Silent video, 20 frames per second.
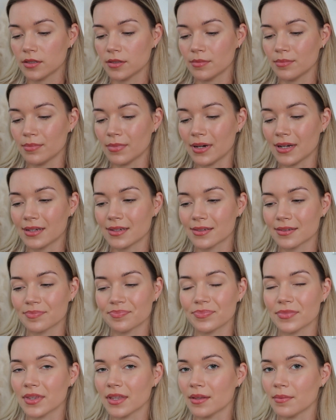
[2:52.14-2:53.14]
but
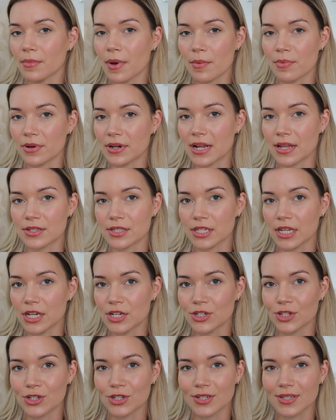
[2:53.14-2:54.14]
my pronunciation
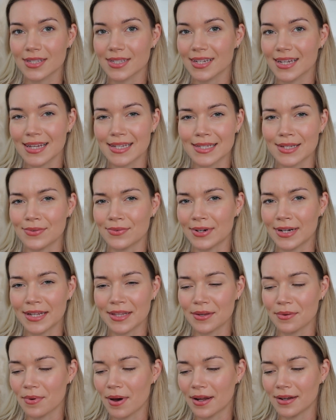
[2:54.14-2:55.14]
just isn't really the
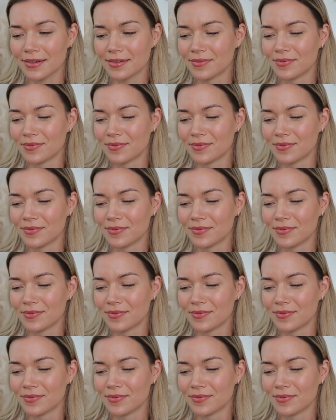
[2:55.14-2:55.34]
one.